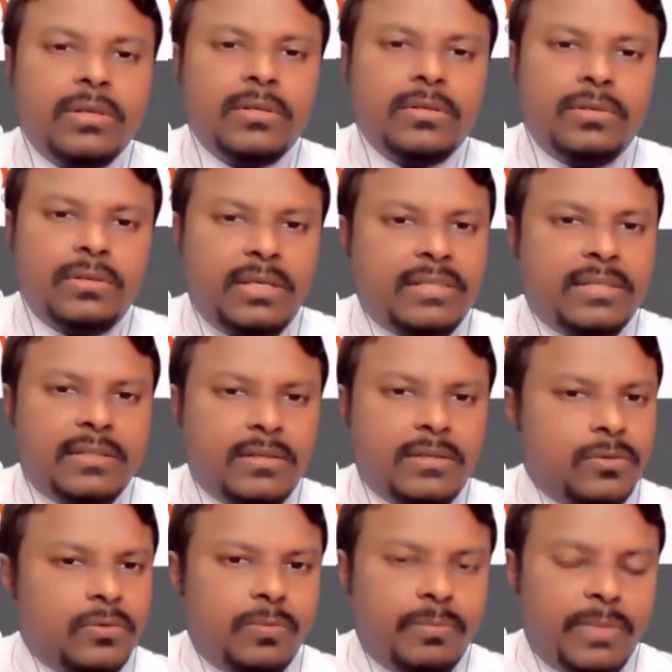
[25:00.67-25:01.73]
So these are the
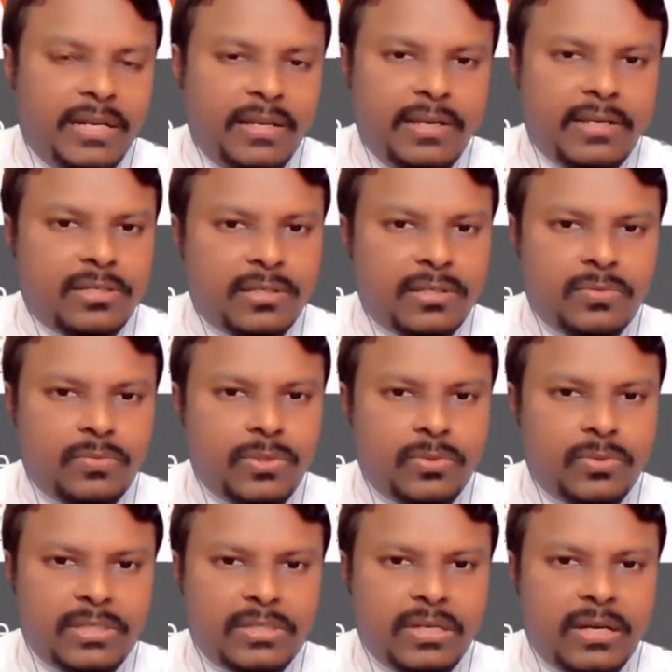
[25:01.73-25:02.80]
two medications
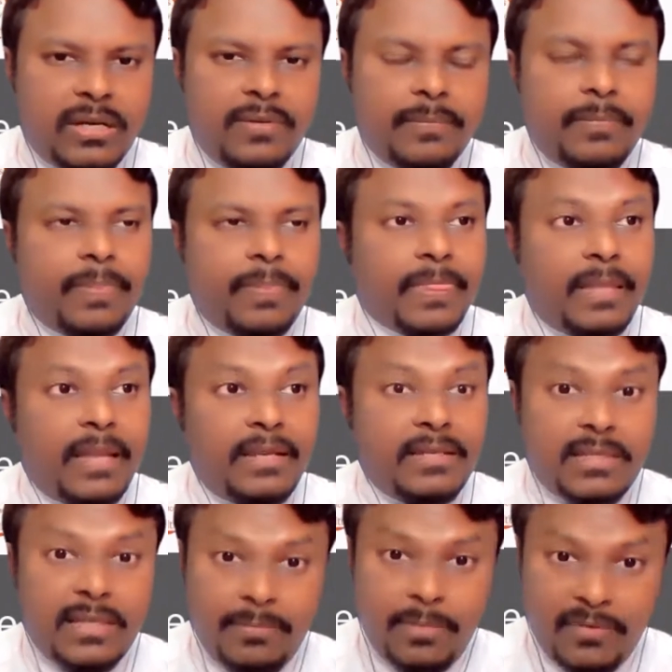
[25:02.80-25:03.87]
which we start.
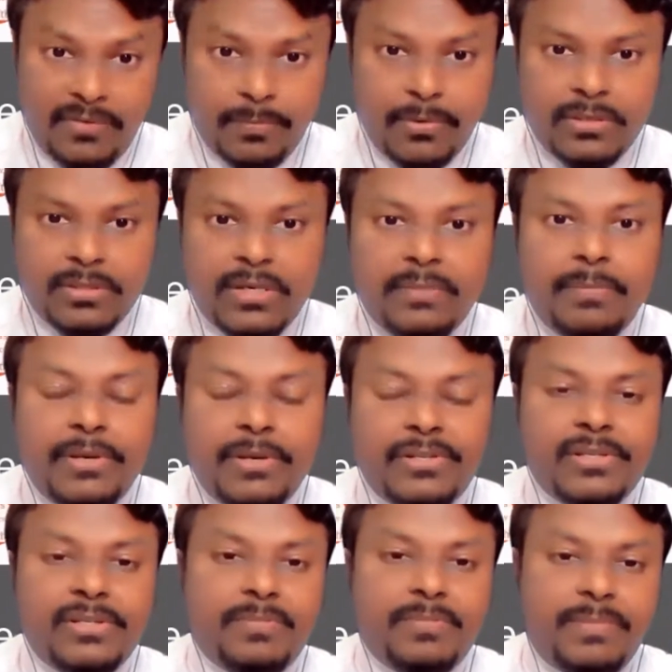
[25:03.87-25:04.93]
And some of the prostate
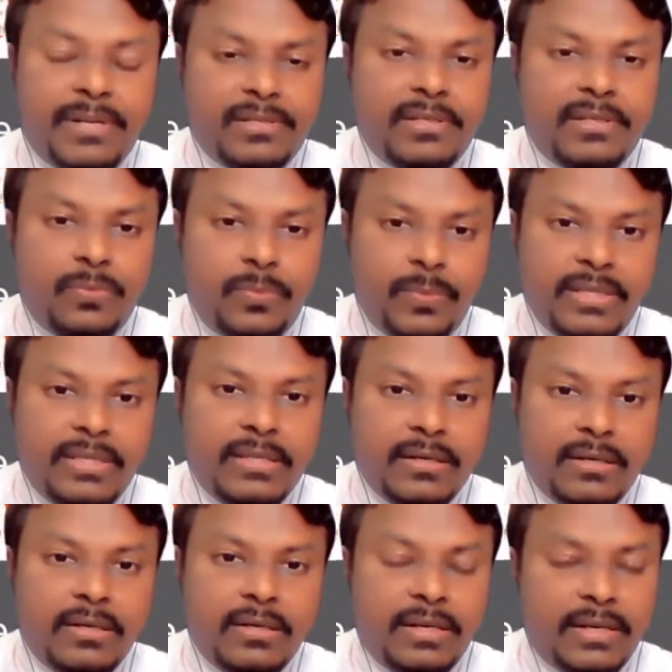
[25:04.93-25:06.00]
patients present with
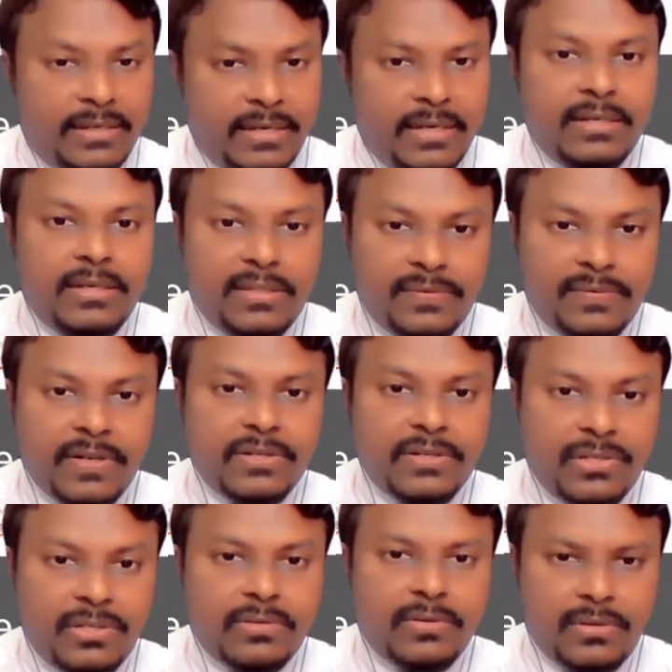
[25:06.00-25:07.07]
erectile
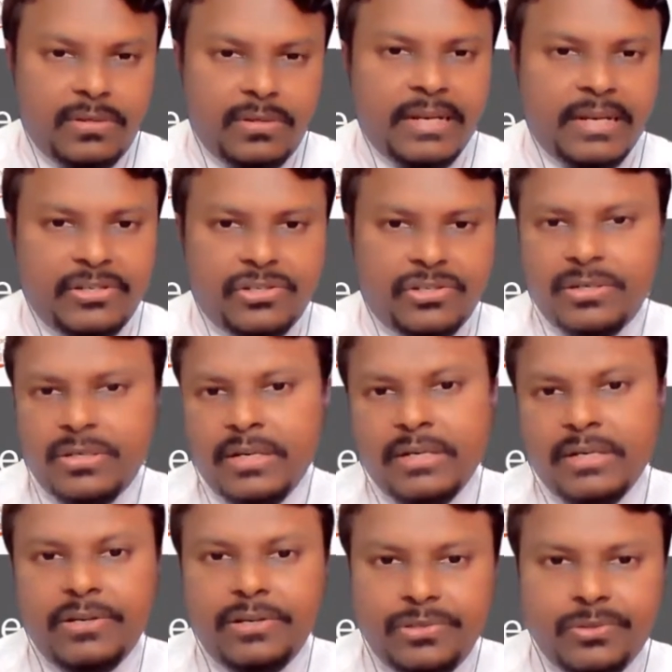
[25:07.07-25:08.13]
dysfunction,
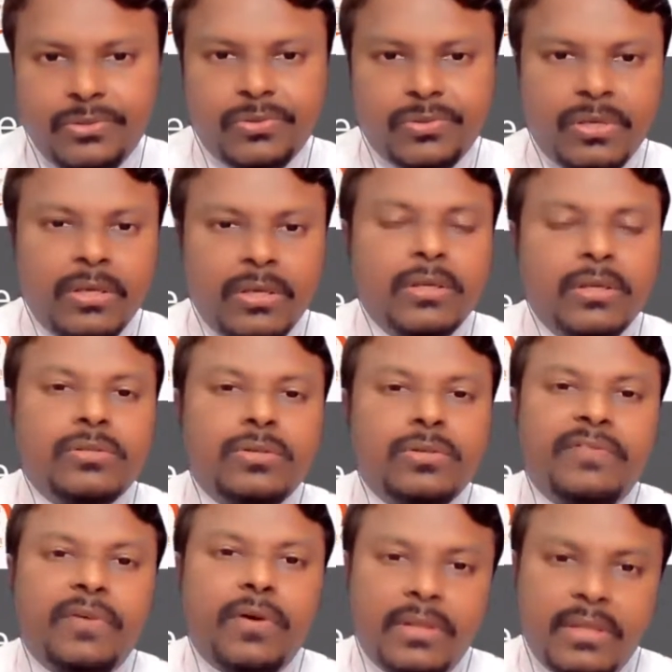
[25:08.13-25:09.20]
erection-related issues.
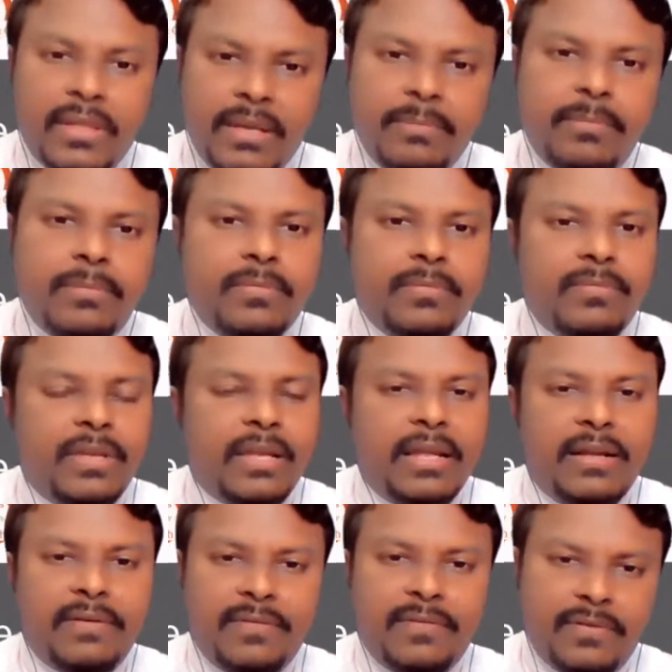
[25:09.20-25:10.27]
So for them, we
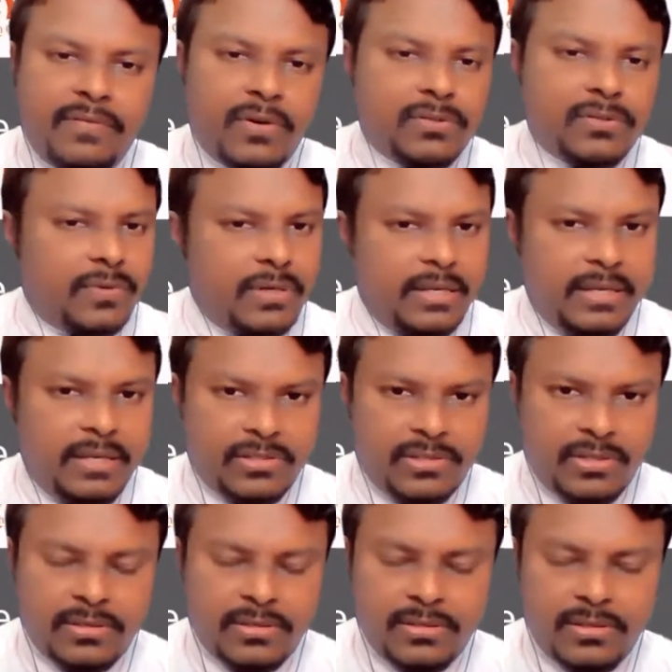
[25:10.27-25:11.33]
have a
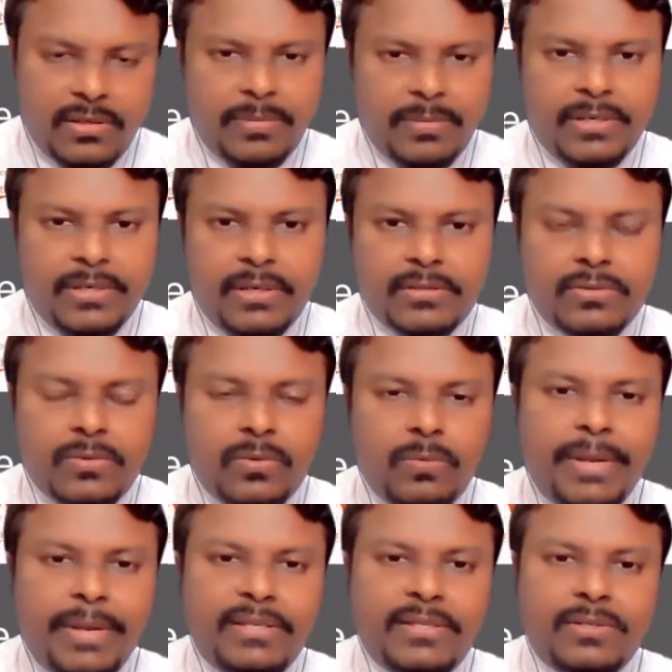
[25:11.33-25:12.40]
phosphodiesterase inhibitor.
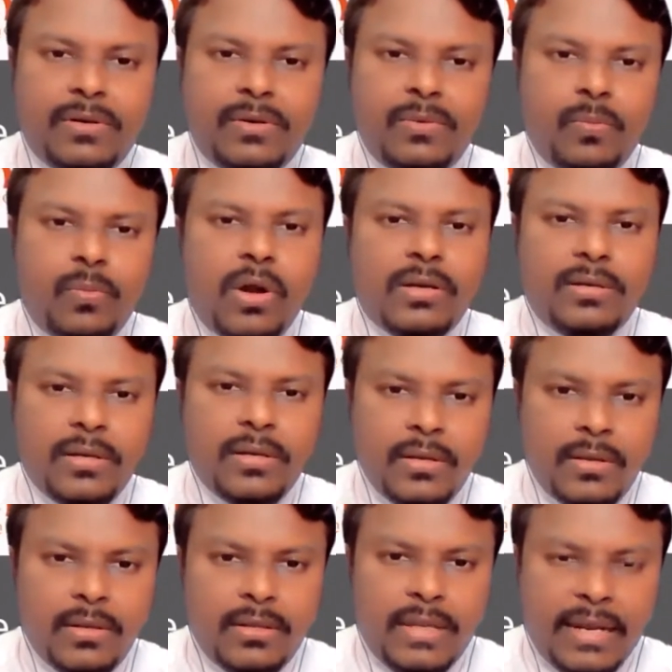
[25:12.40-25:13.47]
So based on what
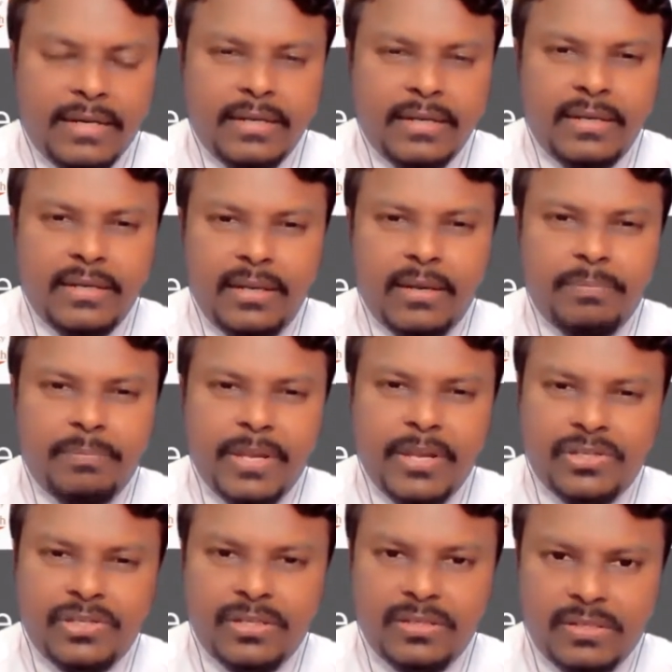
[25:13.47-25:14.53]
category our
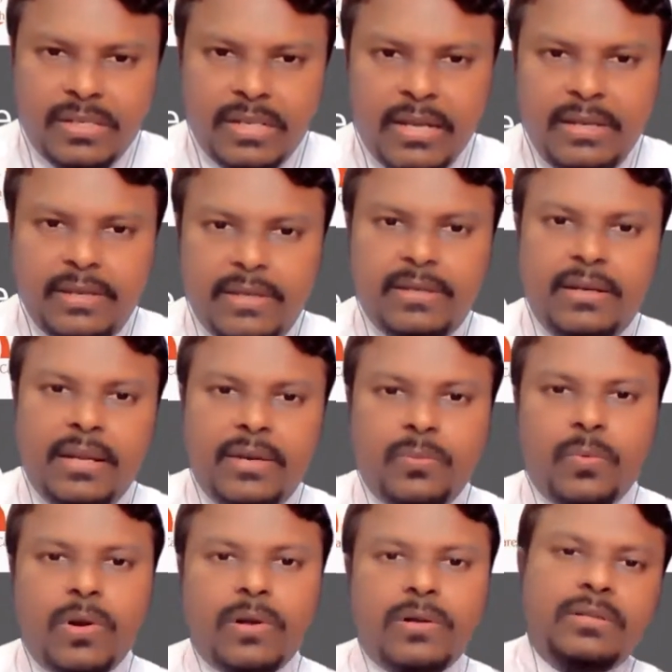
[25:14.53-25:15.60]
patients lie in
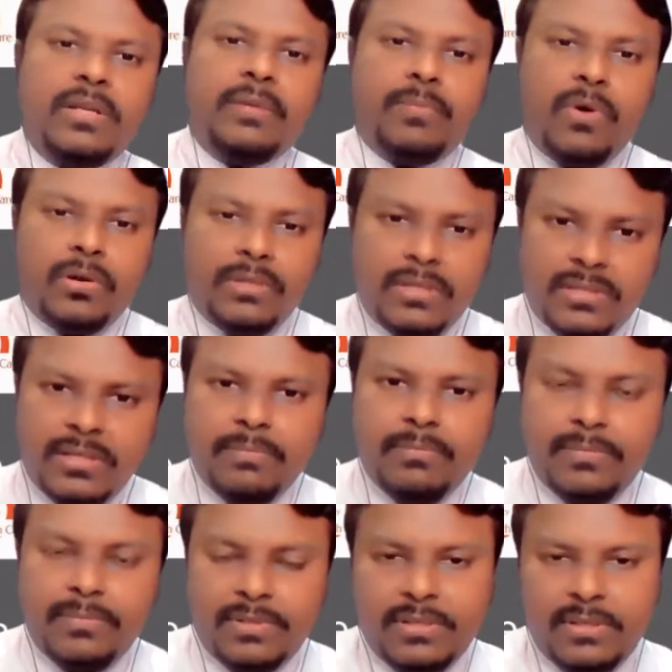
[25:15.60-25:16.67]
and what are their bothersome